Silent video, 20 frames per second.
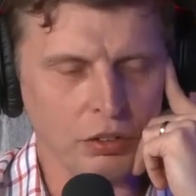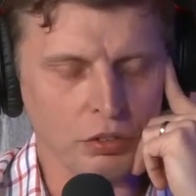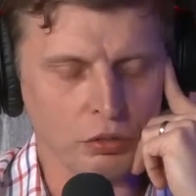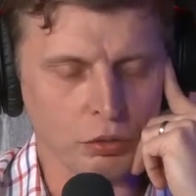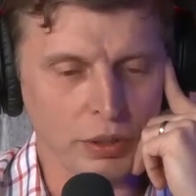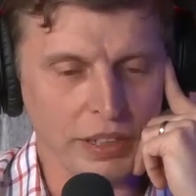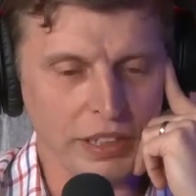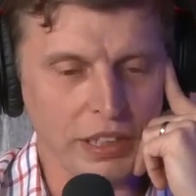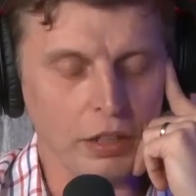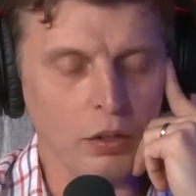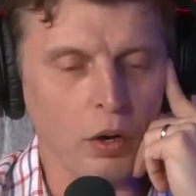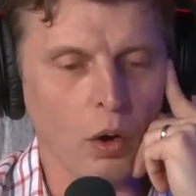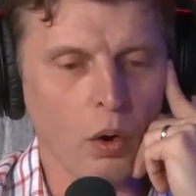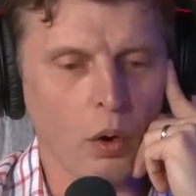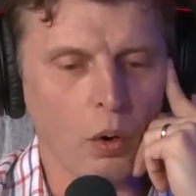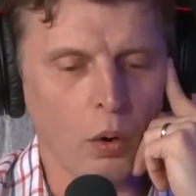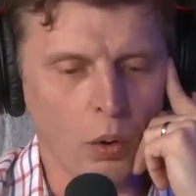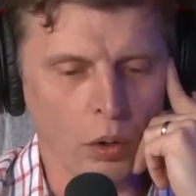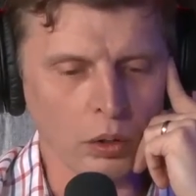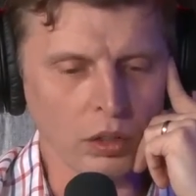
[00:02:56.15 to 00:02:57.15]
treating
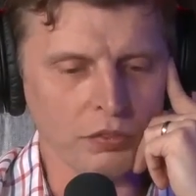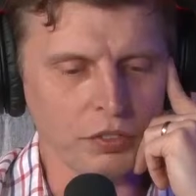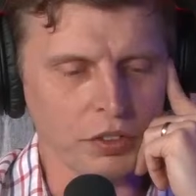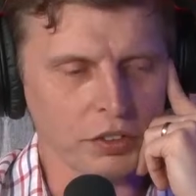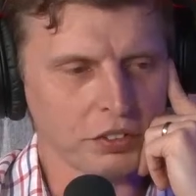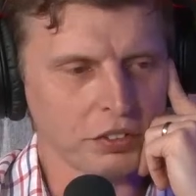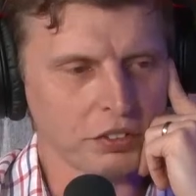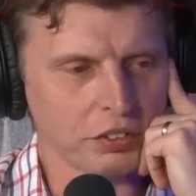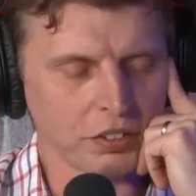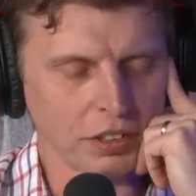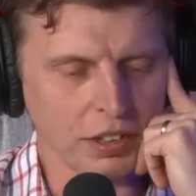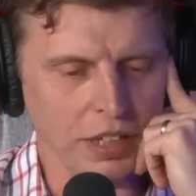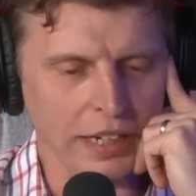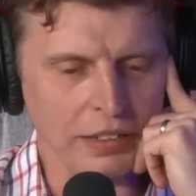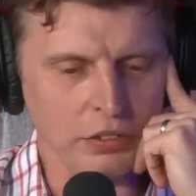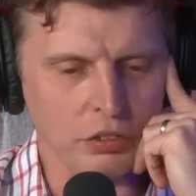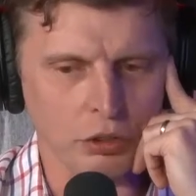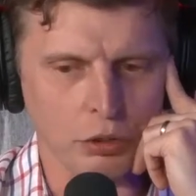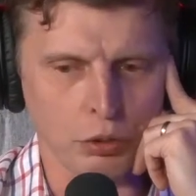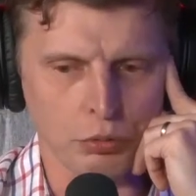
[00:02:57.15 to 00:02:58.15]
all of us
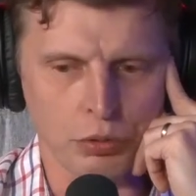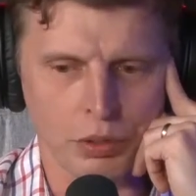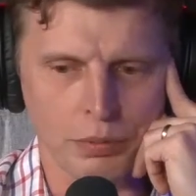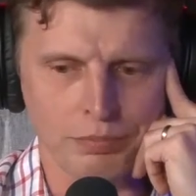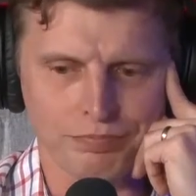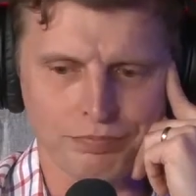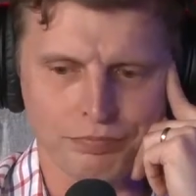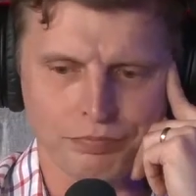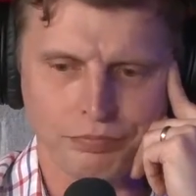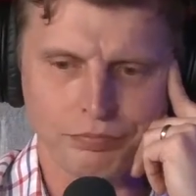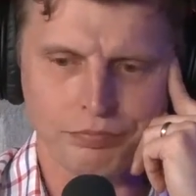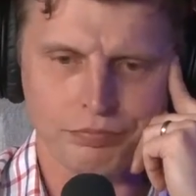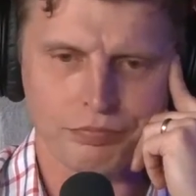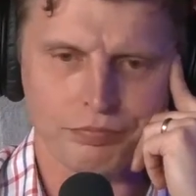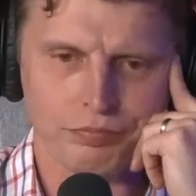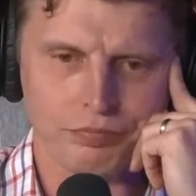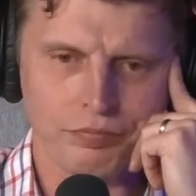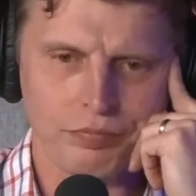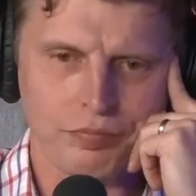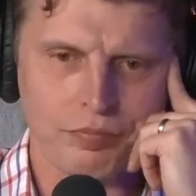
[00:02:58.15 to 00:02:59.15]
like children.
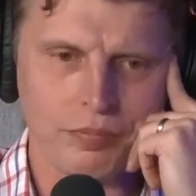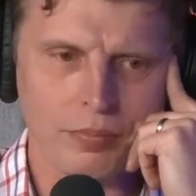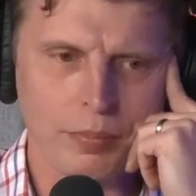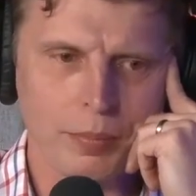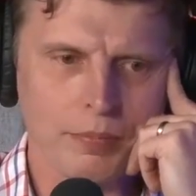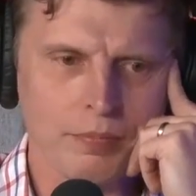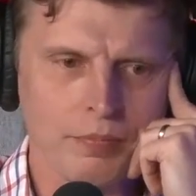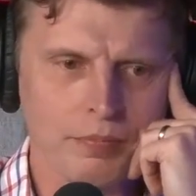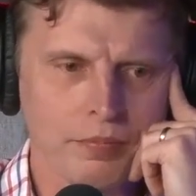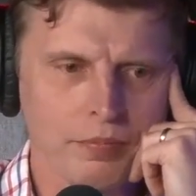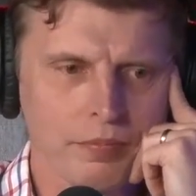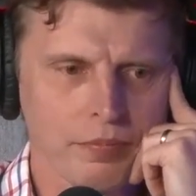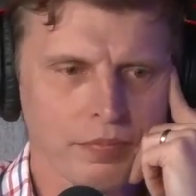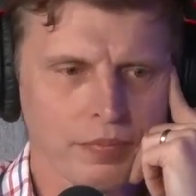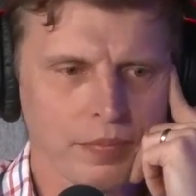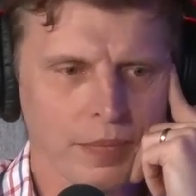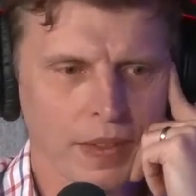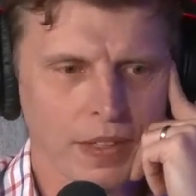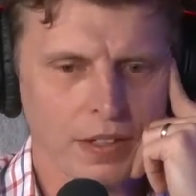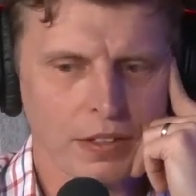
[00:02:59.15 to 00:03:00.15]
Absolutely. Yeah.
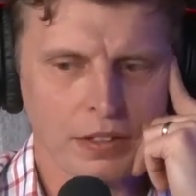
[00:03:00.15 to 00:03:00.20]
Just